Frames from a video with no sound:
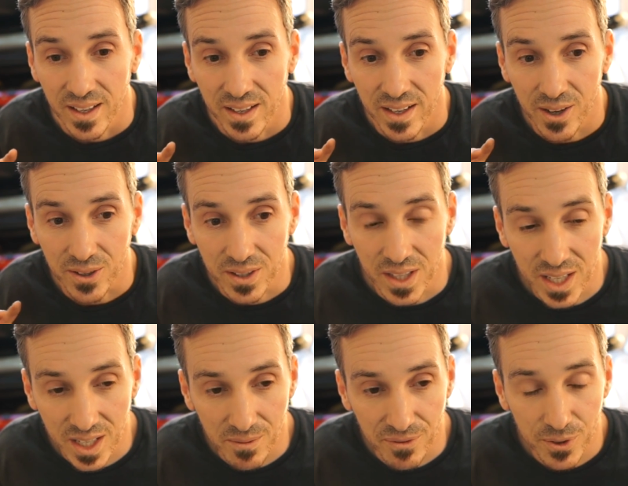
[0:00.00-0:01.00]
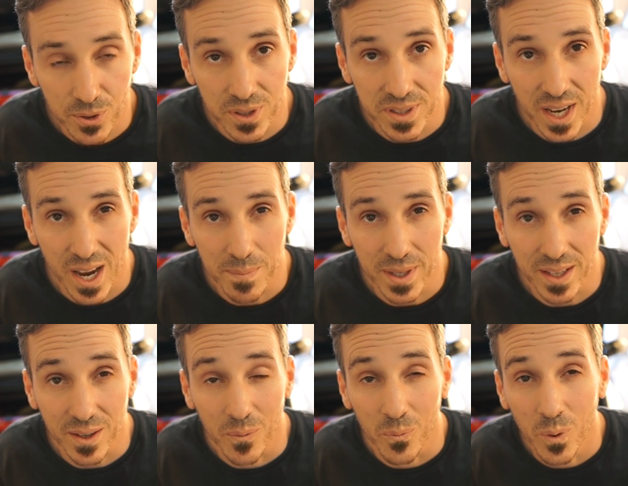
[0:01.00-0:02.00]
Now cleaning up fuel and timing,
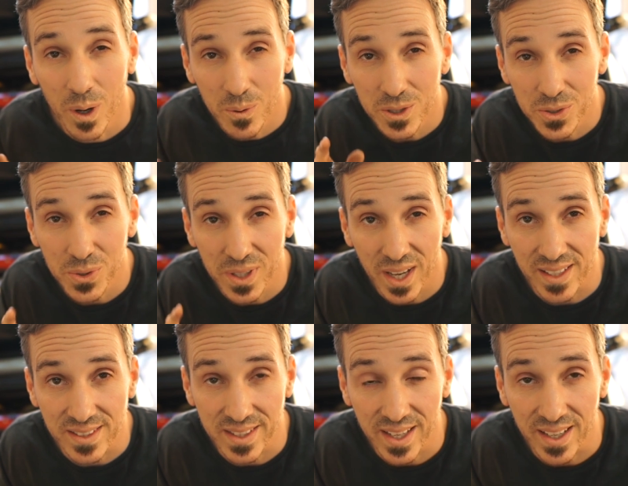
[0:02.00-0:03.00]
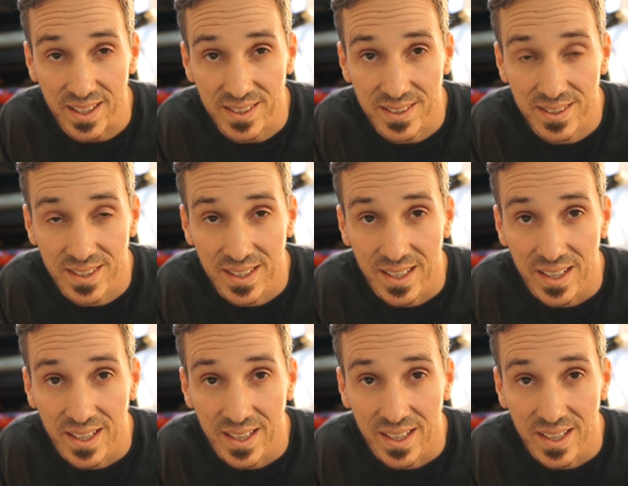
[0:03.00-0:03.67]
what would you guys guess